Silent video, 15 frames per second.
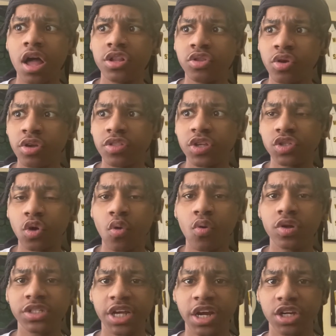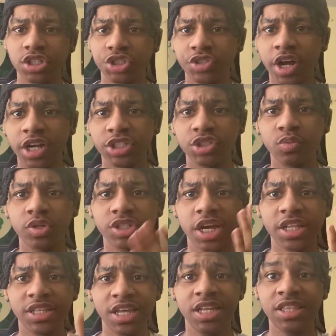during this whole entire stretch, which I
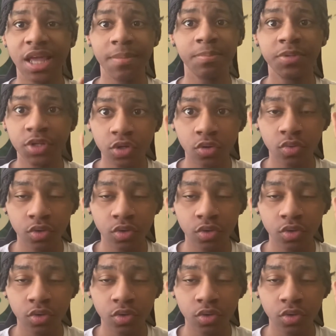need them to,